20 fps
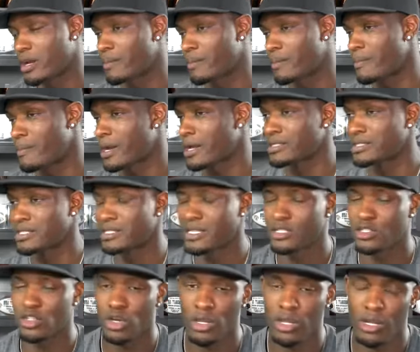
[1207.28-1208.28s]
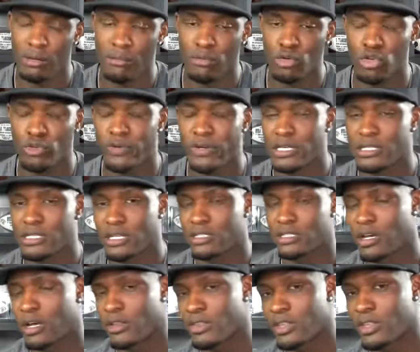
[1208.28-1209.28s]
of magazines, I saw a lot of movies, I
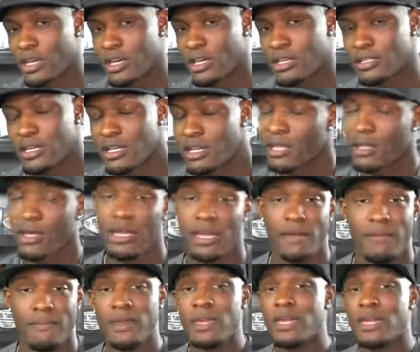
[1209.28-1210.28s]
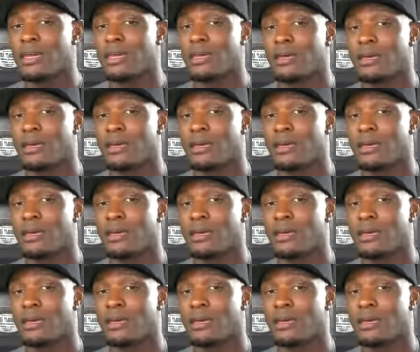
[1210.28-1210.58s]
saw things, and it hit me